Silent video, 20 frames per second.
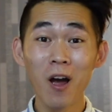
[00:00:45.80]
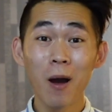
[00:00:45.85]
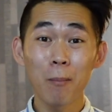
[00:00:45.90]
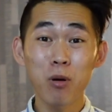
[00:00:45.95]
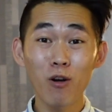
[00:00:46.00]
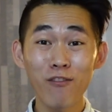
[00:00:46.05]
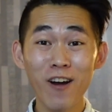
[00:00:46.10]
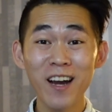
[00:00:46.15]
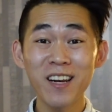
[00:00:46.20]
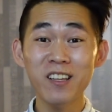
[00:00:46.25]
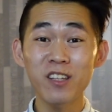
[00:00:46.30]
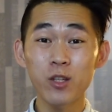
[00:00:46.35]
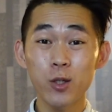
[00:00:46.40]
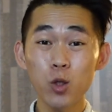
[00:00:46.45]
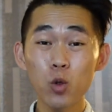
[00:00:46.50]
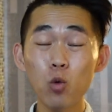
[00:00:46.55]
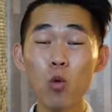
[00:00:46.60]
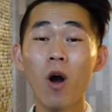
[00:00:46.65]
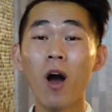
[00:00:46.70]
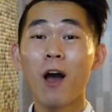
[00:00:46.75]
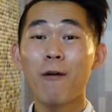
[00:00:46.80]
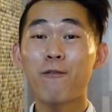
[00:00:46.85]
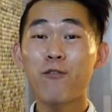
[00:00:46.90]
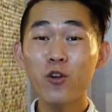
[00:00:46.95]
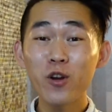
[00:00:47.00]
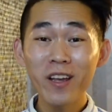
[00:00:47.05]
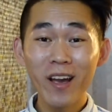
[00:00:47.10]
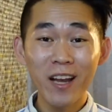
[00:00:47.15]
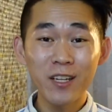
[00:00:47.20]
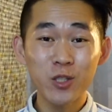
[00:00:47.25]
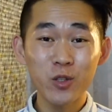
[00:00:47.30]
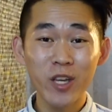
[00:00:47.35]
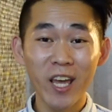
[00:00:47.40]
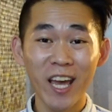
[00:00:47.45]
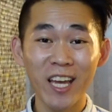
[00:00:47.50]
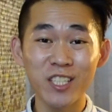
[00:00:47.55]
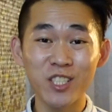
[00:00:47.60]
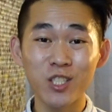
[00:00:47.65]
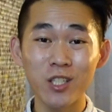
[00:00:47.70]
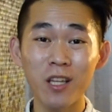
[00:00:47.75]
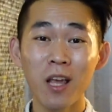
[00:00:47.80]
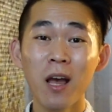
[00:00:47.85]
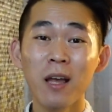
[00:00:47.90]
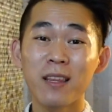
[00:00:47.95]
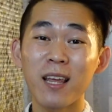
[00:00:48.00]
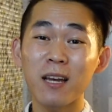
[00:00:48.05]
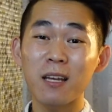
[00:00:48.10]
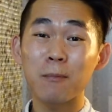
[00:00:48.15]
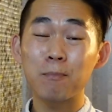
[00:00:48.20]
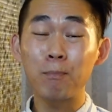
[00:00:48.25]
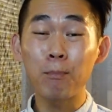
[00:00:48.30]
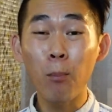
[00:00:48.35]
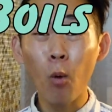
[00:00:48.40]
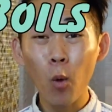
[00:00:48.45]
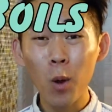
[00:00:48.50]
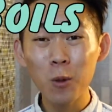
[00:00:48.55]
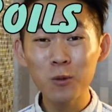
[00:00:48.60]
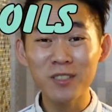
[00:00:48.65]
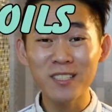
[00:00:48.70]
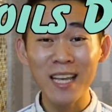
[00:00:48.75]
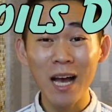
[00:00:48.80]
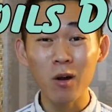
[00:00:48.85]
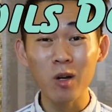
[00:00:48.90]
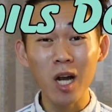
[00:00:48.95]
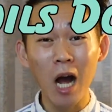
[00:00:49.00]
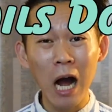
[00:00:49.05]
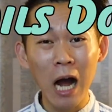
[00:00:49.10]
providing you free education that boils down